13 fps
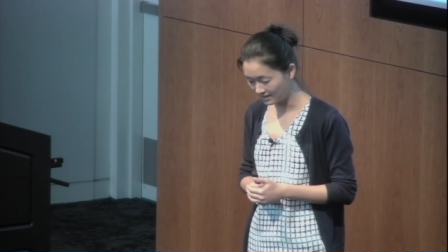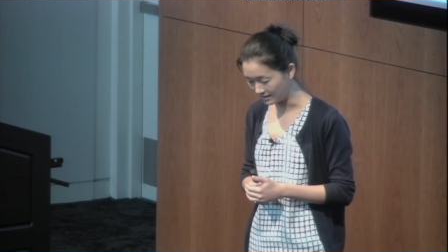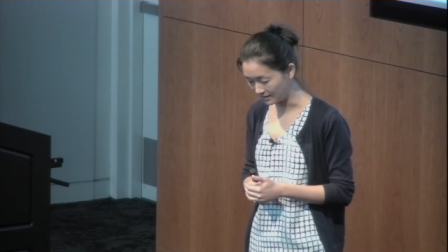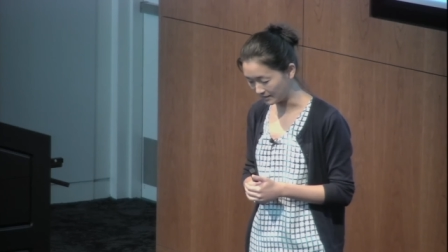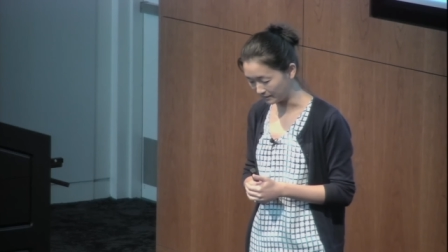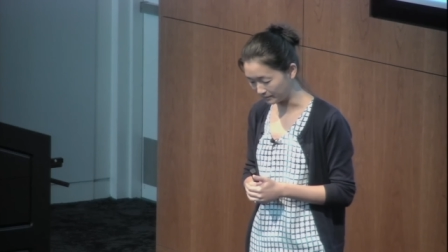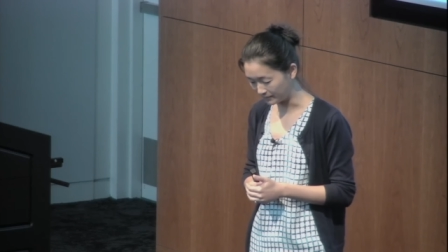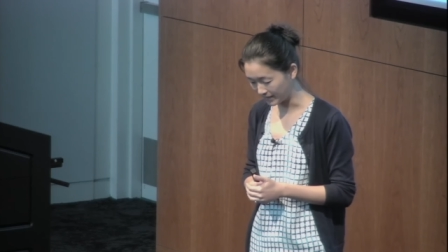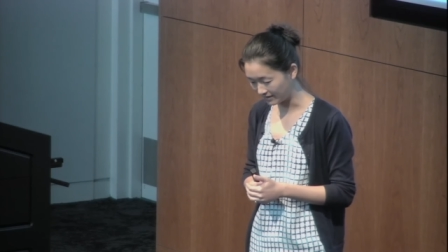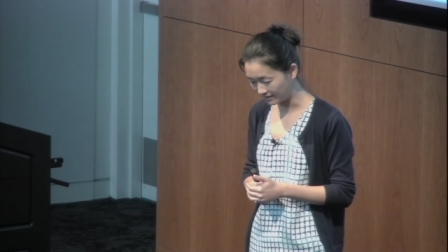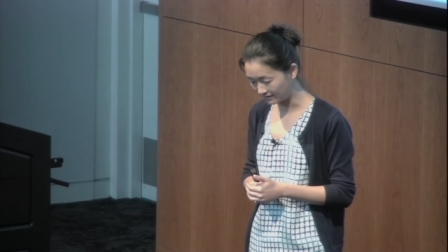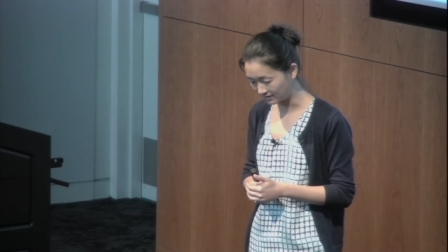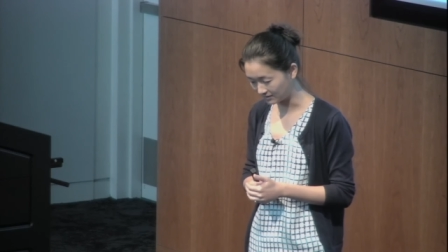Um, but I
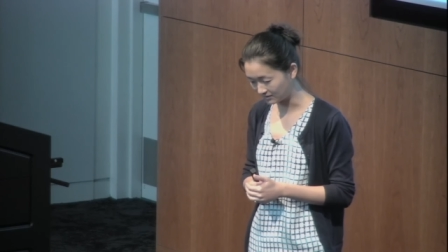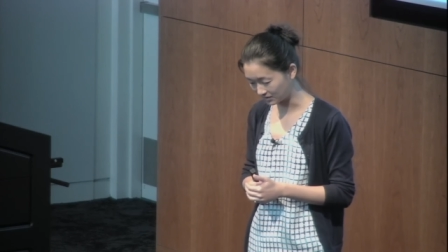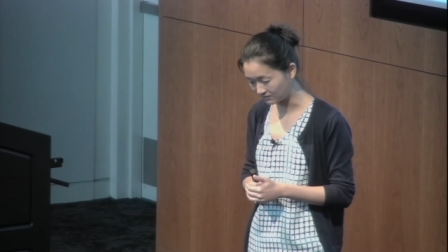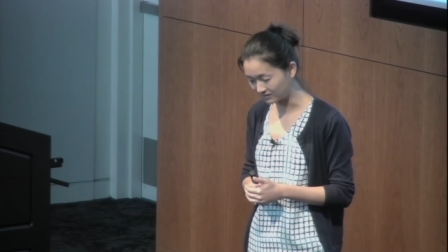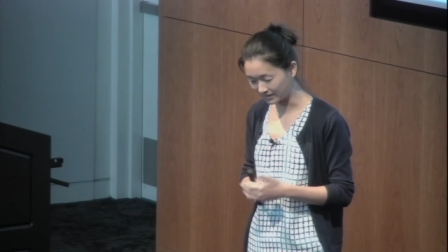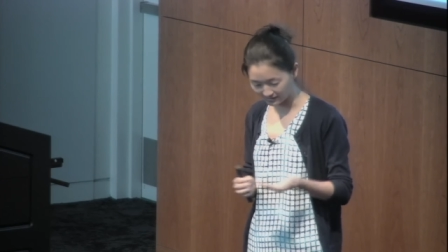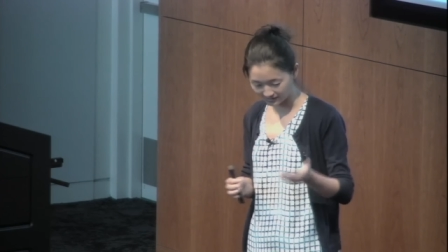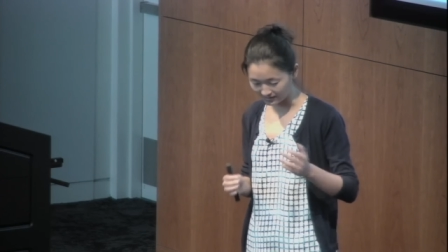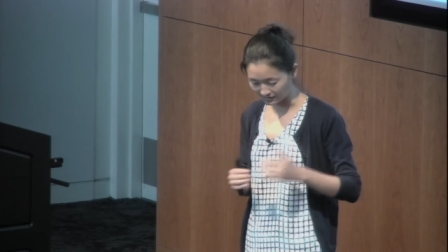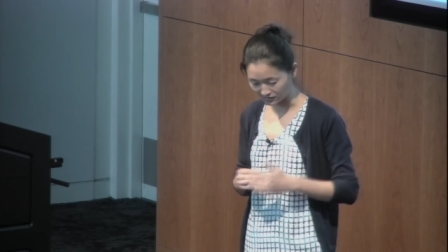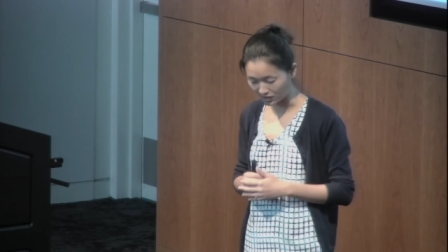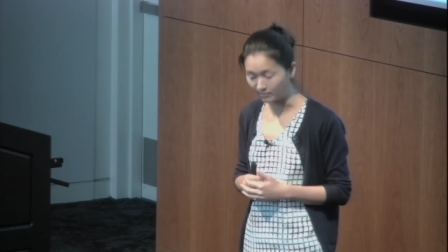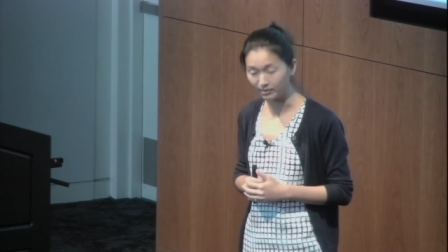think this, is, like I
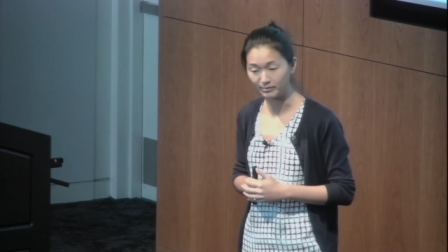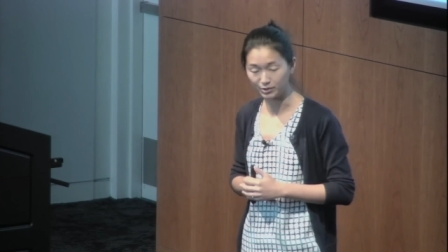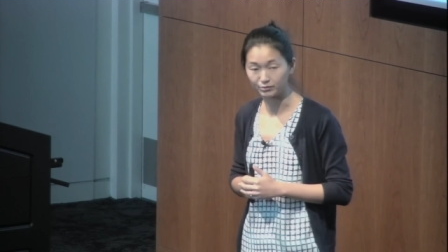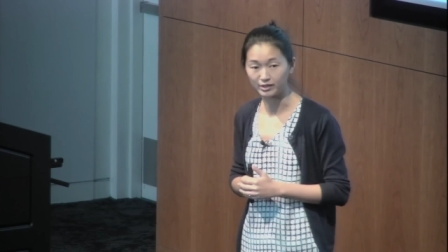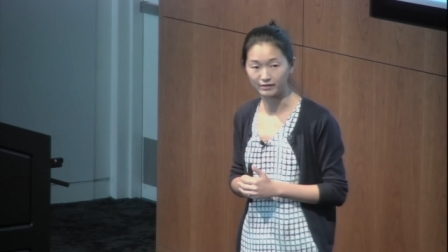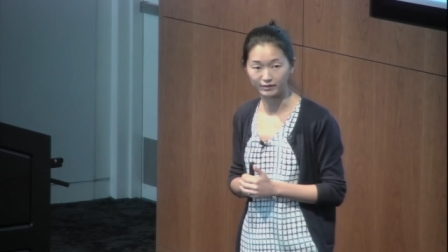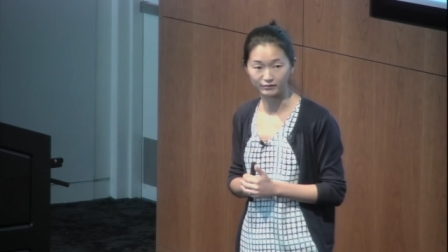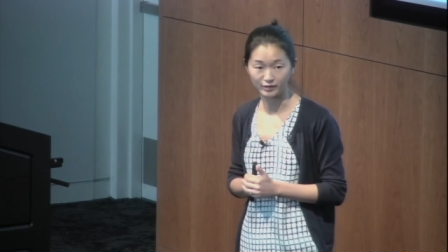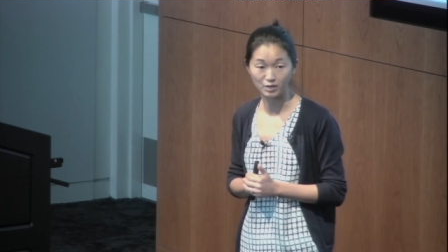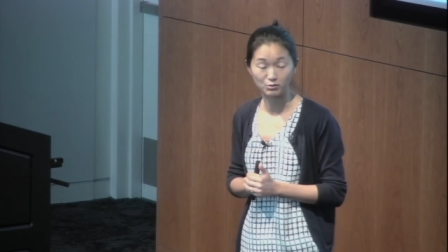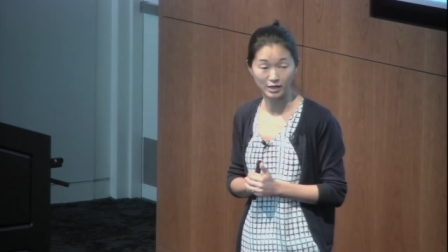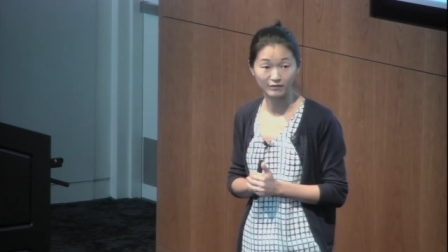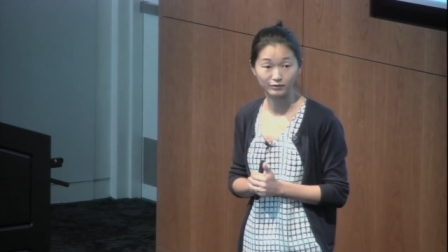said, is a complementary
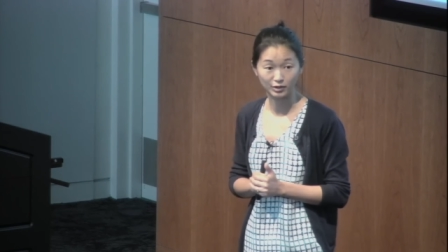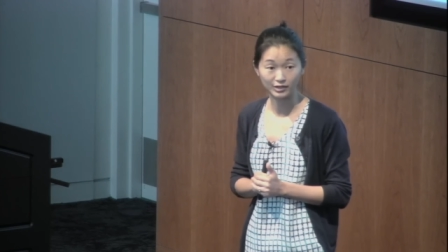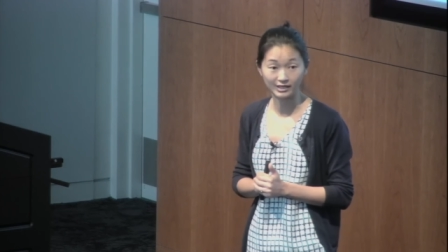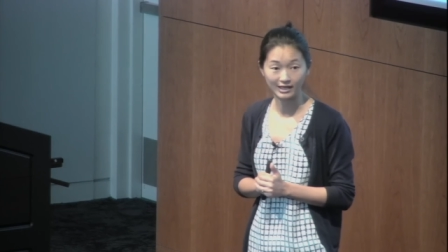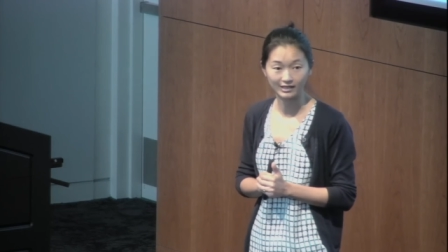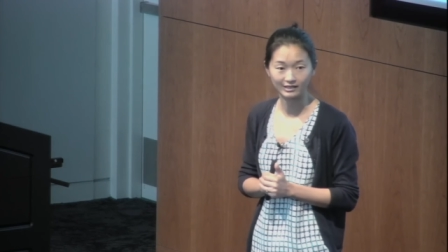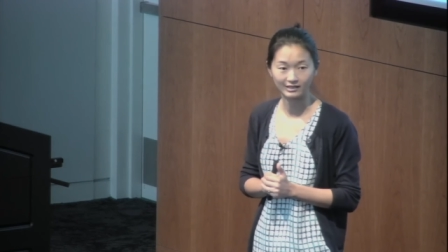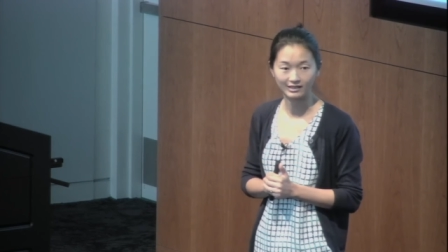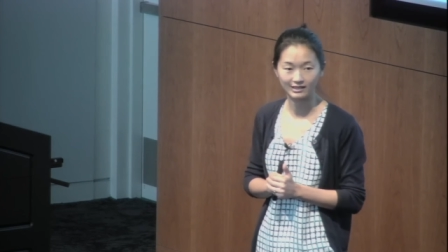way of looking at it.